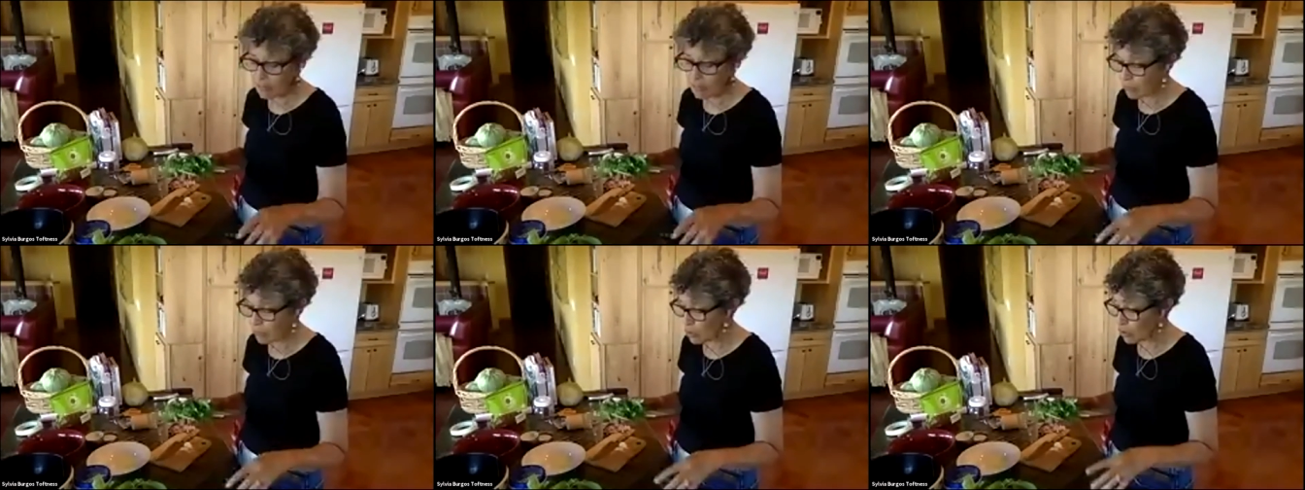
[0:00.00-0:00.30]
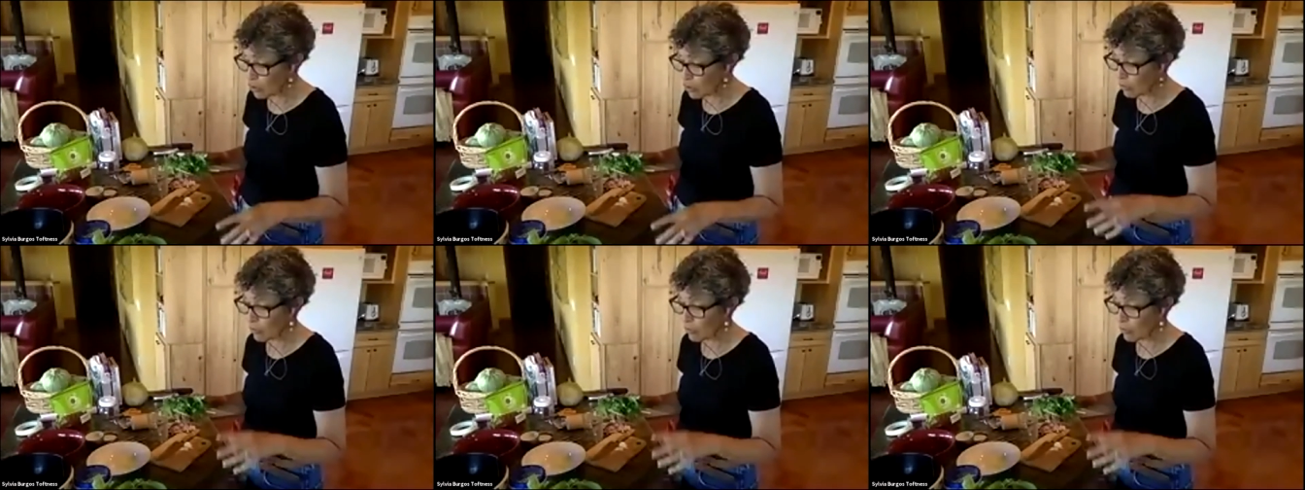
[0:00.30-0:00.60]
which
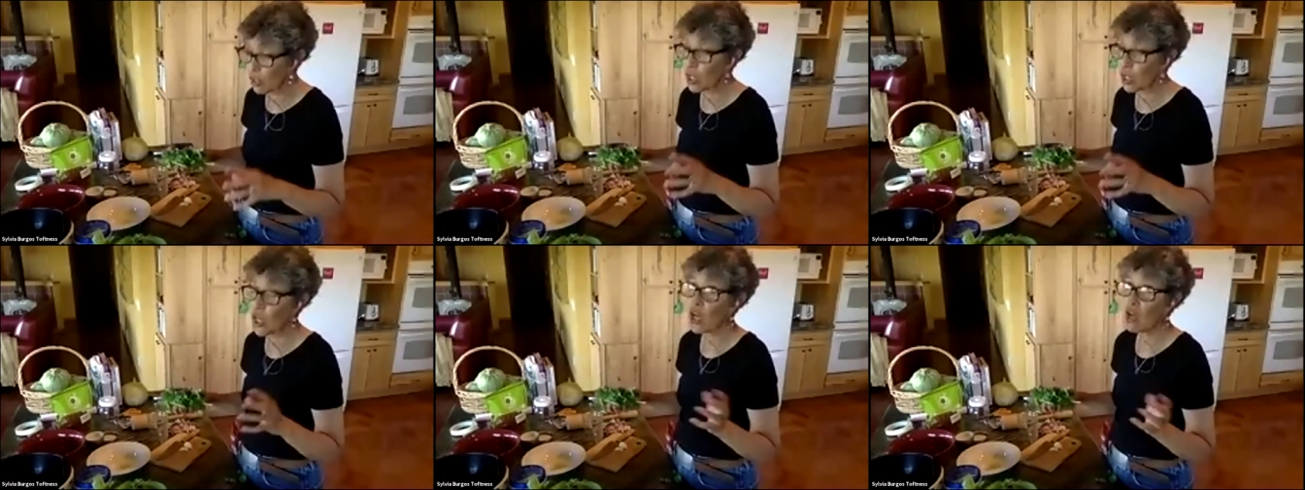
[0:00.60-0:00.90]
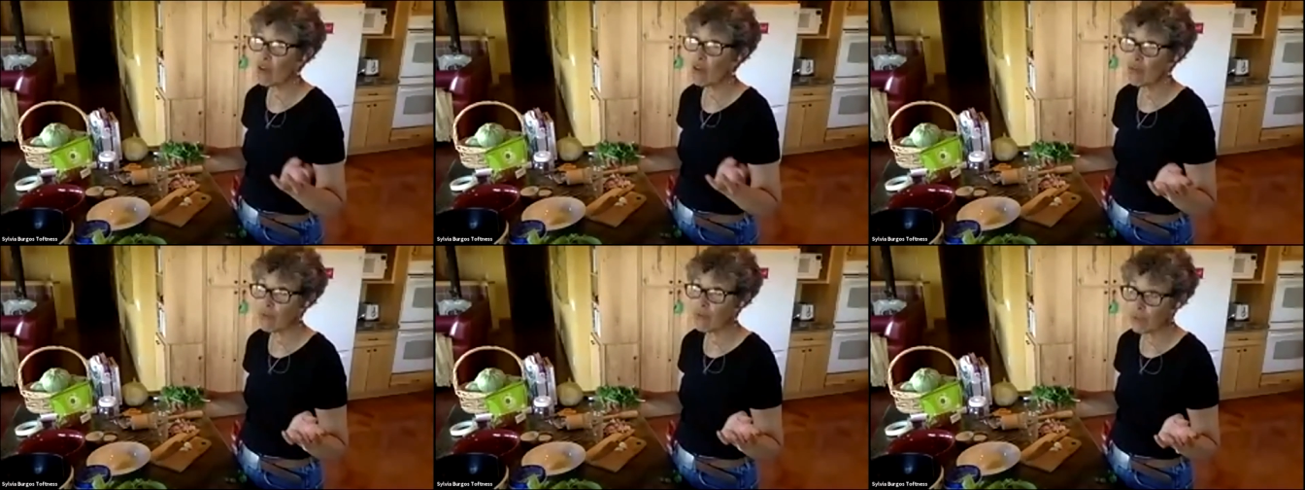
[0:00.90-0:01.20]

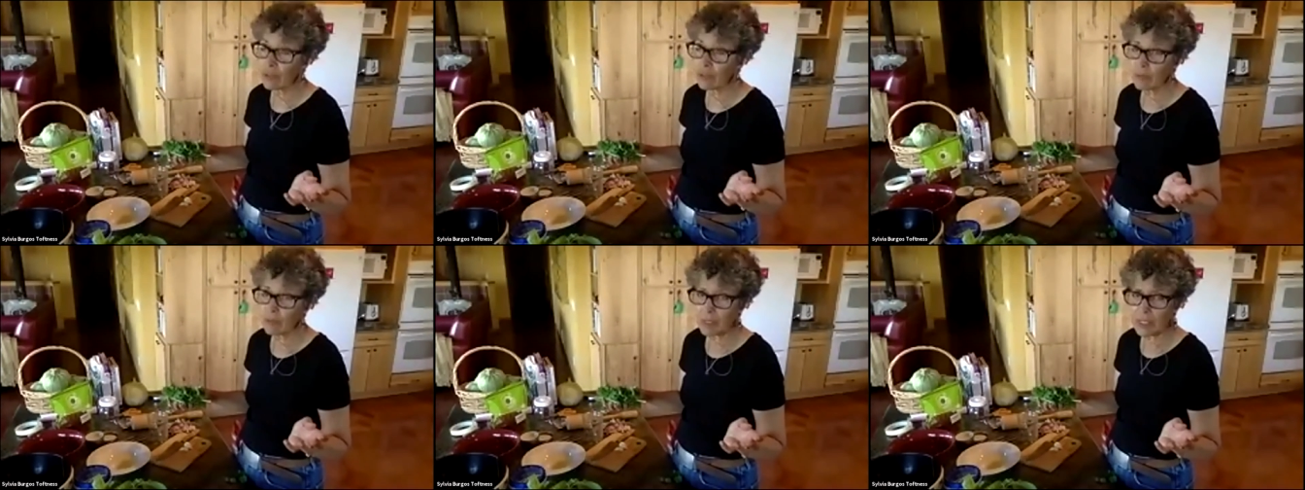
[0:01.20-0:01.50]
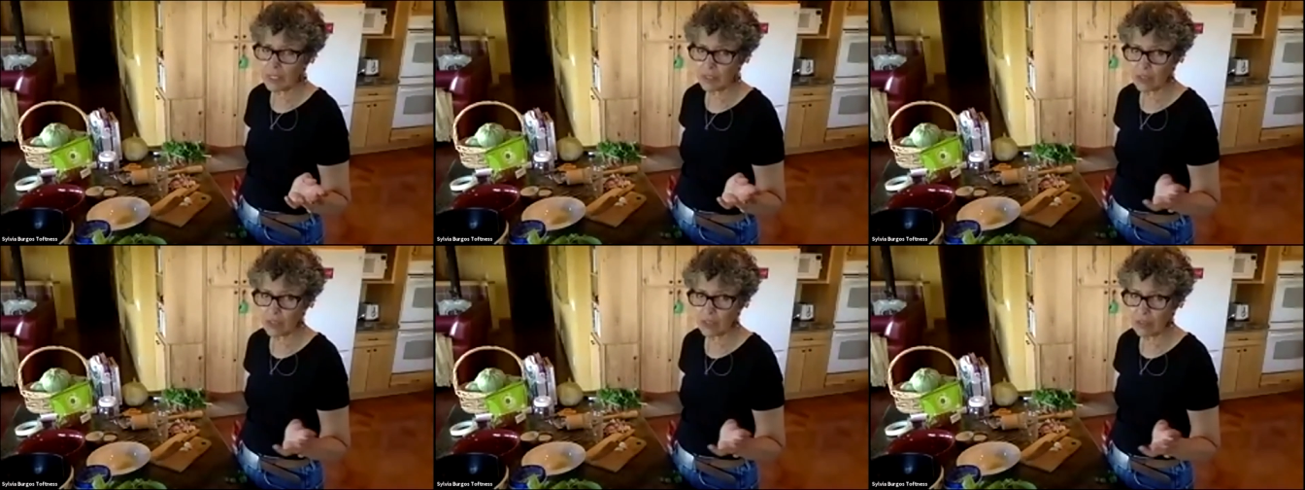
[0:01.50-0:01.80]
love
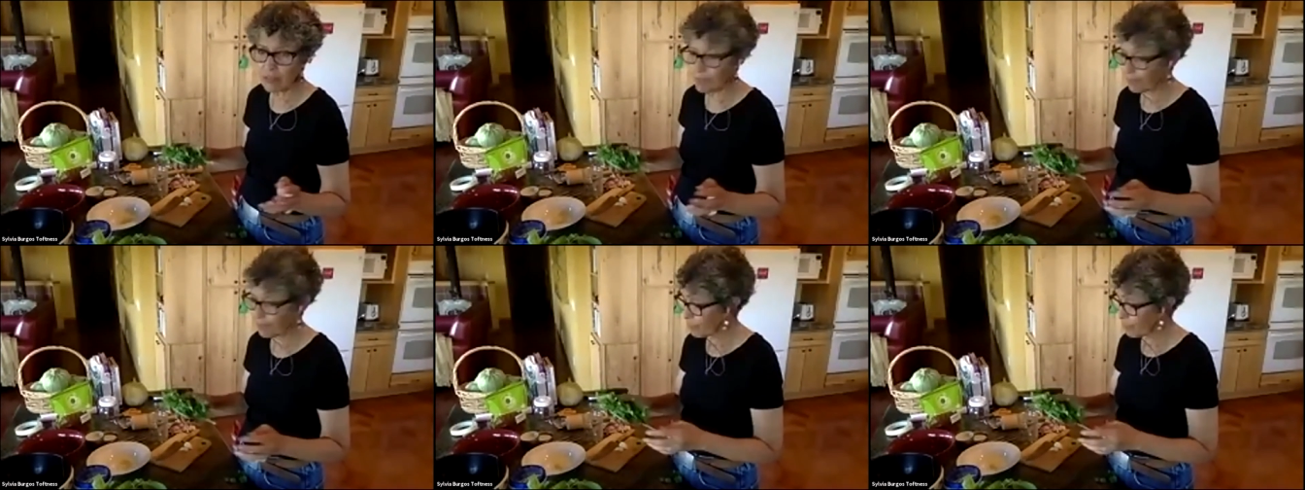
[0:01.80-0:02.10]
basil.